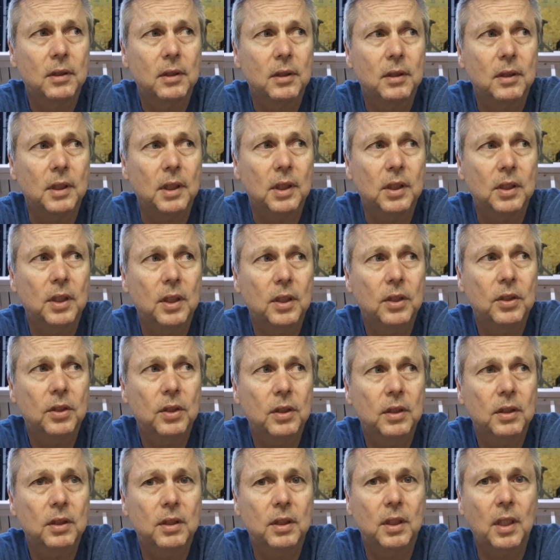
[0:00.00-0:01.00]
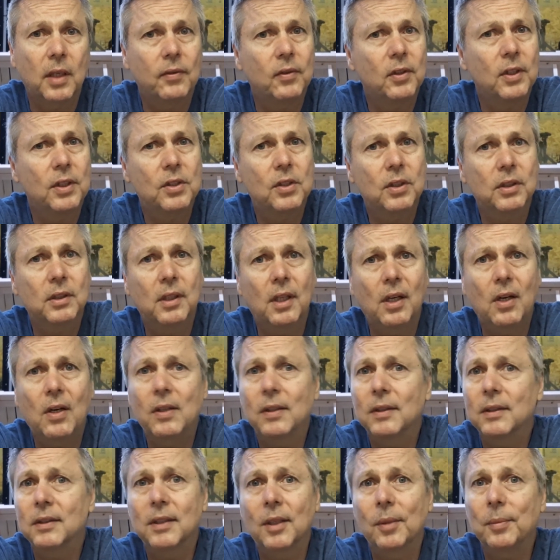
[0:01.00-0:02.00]
6 inches, 7 inches
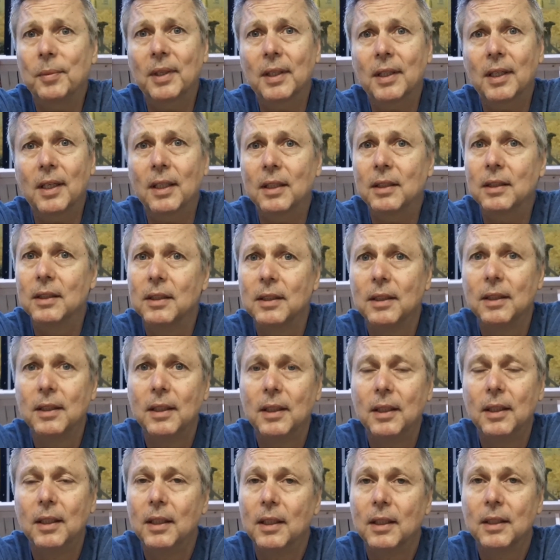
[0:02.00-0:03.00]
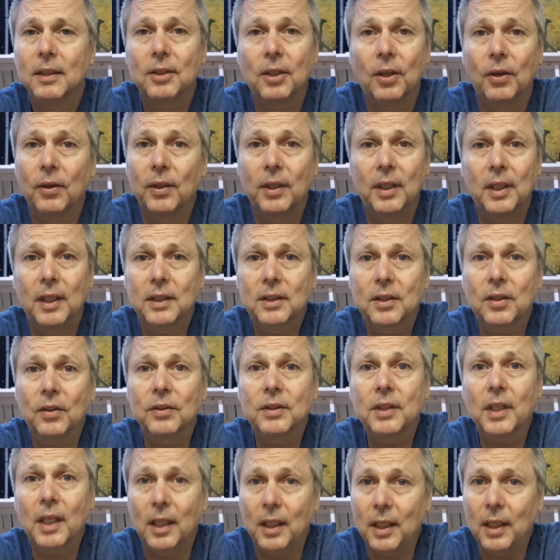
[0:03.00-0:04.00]
long, something like that. So it's going
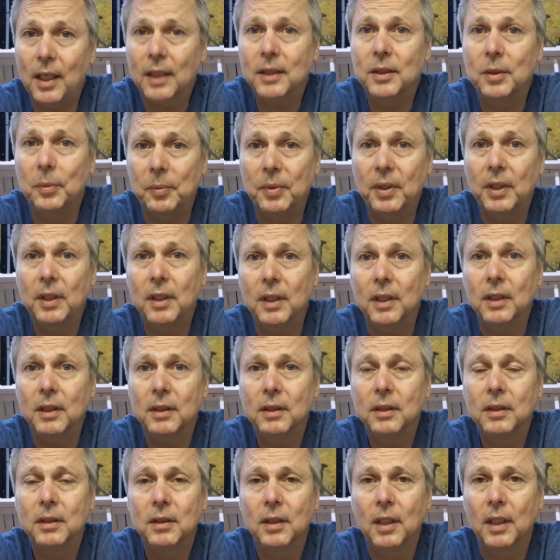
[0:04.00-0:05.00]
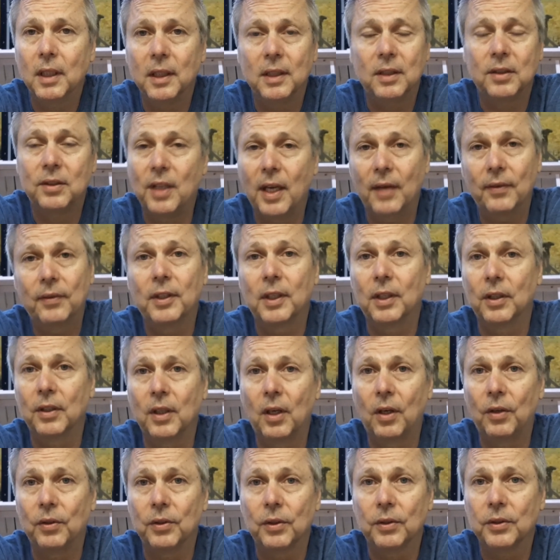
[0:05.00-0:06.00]
to take a lot to bend it, and it's definitely going to
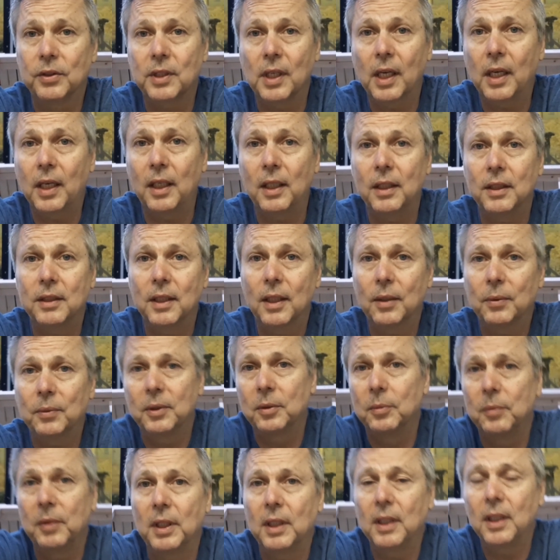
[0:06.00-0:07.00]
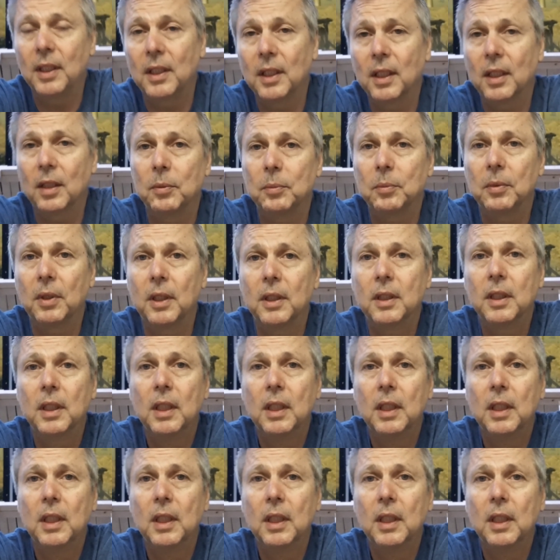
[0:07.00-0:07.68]
hold those tanks. That wouldn't be anything, but